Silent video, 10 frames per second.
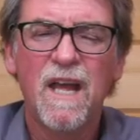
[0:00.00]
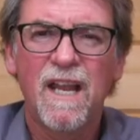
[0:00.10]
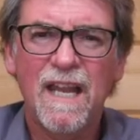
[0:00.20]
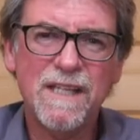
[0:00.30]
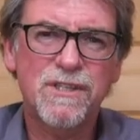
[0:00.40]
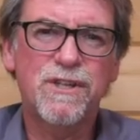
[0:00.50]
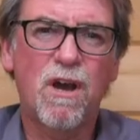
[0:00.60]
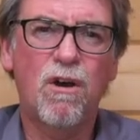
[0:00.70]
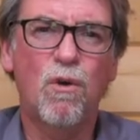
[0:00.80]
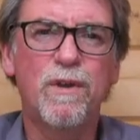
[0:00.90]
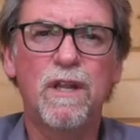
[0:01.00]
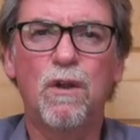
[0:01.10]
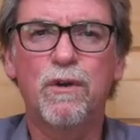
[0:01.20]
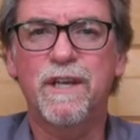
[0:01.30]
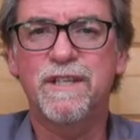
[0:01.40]
Let's start with a
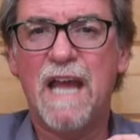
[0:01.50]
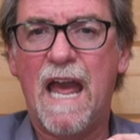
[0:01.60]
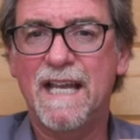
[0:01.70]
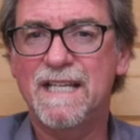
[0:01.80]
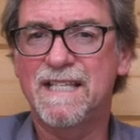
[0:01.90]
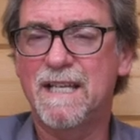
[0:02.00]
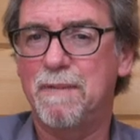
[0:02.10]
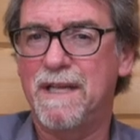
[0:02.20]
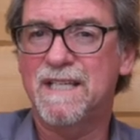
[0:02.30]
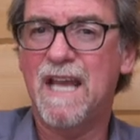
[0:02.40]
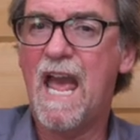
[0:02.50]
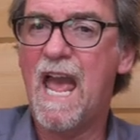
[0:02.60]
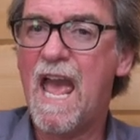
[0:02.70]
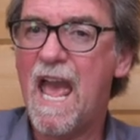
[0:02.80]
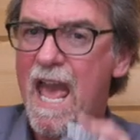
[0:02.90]
look at Exhibit
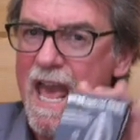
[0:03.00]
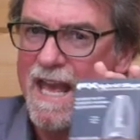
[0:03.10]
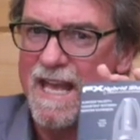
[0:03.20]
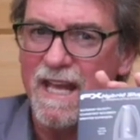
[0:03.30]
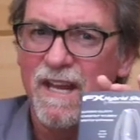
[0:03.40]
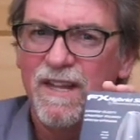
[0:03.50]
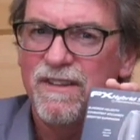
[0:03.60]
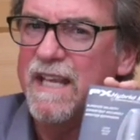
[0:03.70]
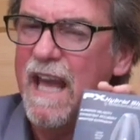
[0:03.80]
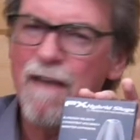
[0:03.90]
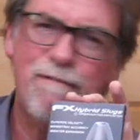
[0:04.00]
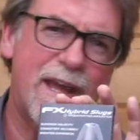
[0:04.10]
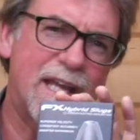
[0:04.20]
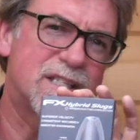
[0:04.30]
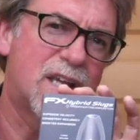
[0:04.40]
a, the
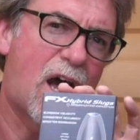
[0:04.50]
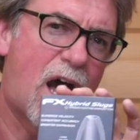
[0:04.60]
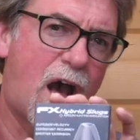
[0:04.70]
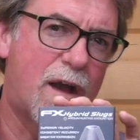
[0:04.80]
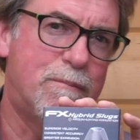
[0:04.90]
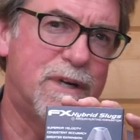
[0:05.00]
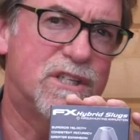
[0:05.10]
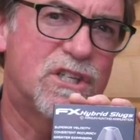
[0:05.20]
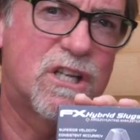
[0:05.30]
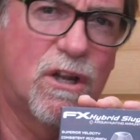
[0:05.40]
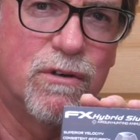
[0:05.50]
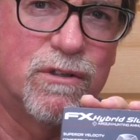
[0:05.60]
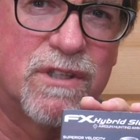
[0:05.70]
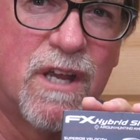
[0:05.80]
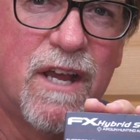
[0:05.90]
FX hybrid slugs.